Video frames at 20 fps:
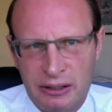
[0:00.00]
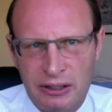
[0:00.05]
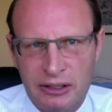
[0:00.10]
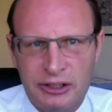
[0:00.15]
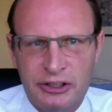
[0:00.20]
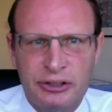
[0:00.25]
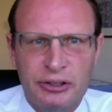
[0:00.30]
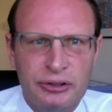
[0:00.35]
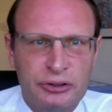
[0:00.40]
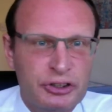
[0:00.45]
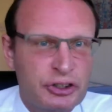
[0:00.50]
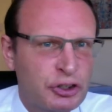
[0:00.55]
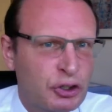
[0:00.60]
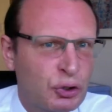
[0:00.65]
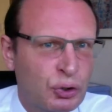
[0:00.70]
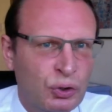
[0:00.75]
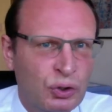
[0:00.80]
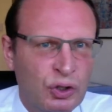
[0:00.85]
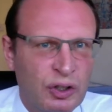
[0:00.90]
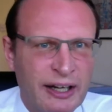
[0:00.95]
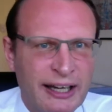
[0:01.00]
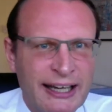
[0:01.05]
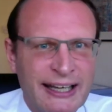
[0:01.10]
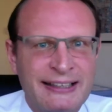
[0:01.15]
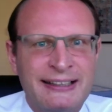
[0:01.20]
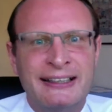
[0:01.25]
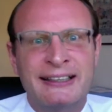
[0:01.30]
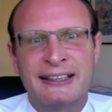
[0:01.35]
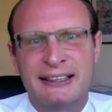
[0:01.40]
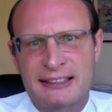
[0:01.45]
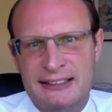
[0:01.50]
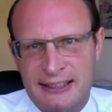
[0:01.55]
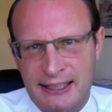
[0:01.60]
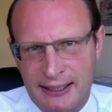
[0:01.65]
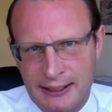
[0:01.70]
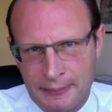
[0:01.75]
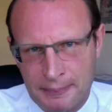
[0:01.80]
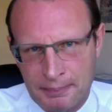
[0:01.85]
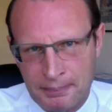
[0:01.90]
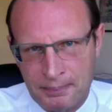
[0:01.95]
you could score in an
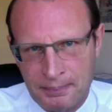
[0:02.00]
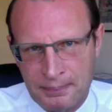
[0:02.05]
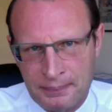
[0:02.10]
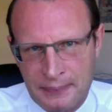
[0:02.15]
exam.